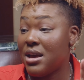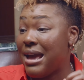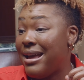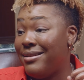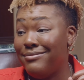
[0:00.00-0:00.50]

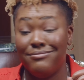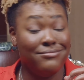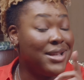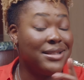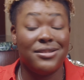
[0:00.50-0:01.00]
And
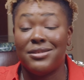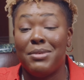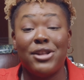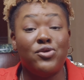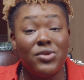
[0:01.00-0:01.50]
that's just
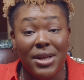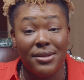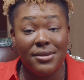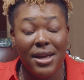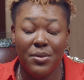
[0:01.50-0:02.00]
my two
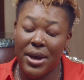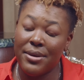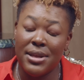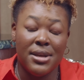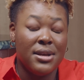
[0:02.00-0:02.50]
cents. Anyway,
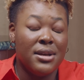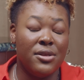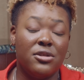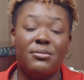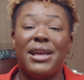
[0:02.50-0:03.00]

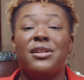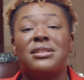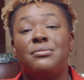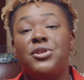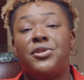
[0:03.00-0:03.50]
those are my thoughts.
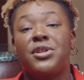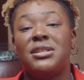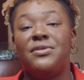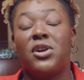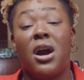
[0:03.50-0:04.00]
Let me know your
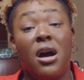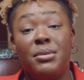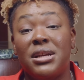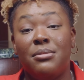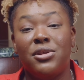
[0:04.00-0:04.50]
thoughts. Leave a
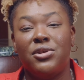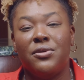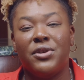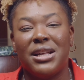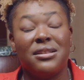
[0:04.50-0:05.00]
comment down below.
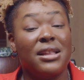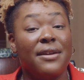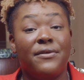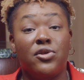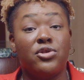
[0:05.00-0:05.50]
Don't forget to
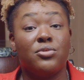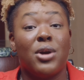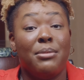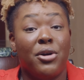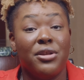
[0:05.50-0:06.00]
like, follow,
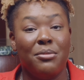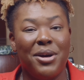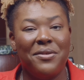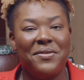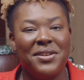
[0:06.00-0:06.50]
subscribe, all the
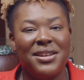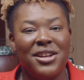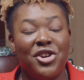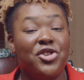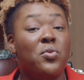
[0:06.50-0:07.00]
above.
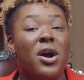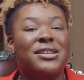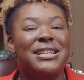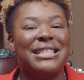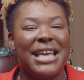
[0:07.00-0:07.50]
You're
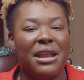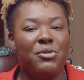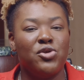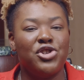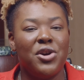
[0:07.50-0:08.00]
watching The Kenim
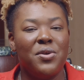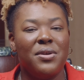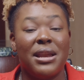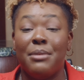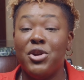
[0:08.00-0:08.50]
O Show,
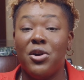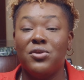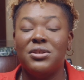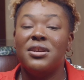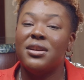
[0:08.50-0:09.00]
and I'm your
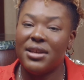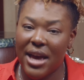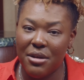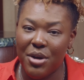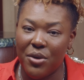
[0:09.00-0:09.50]
host,
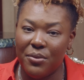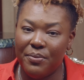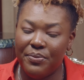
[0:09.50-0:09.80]
Kenim O.